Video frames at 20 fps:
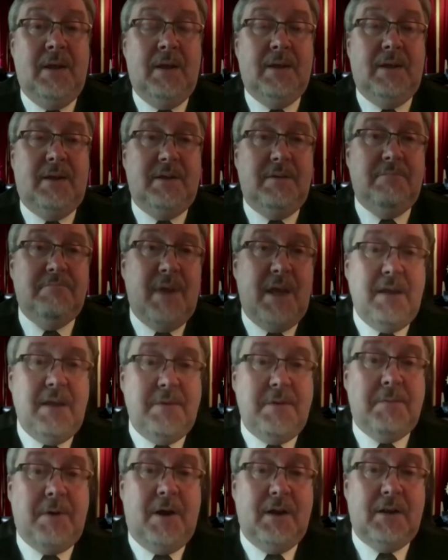Now, it may
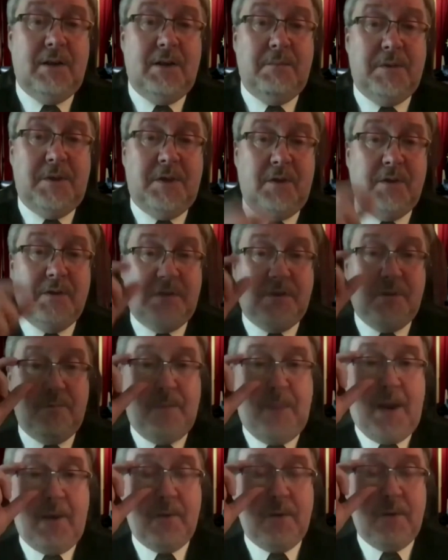be partly because the
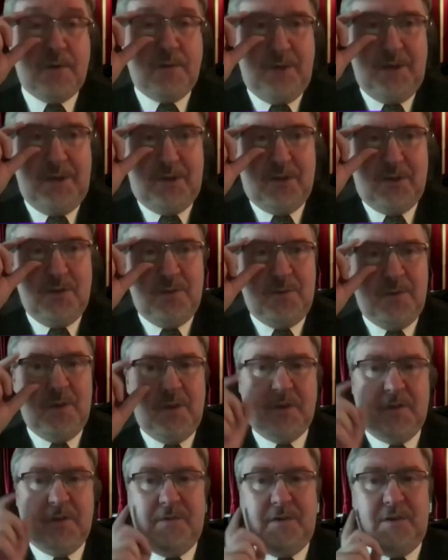marriage of these two
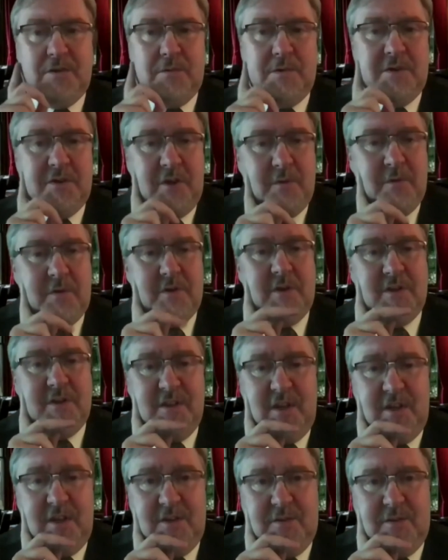philosophies was so
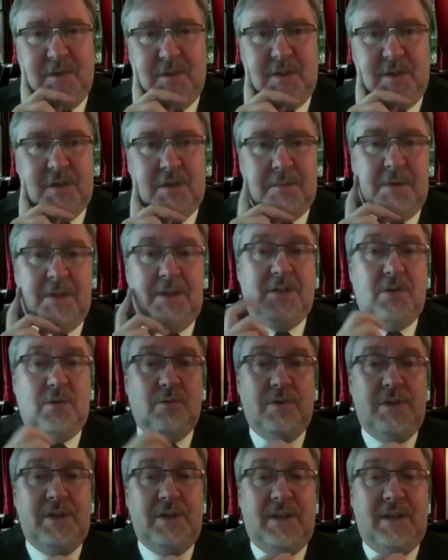successful that the
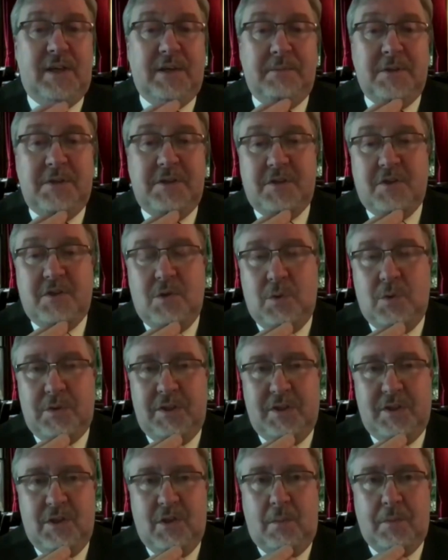political realignment has caught
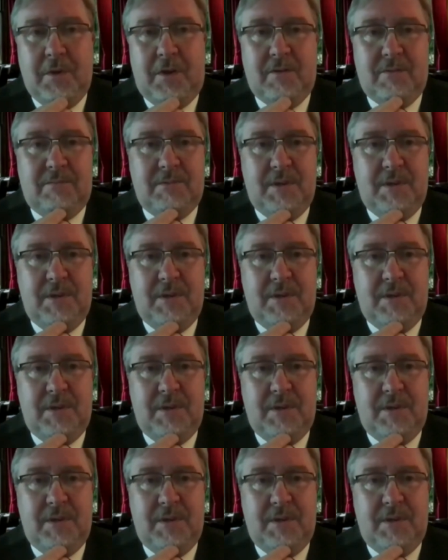economic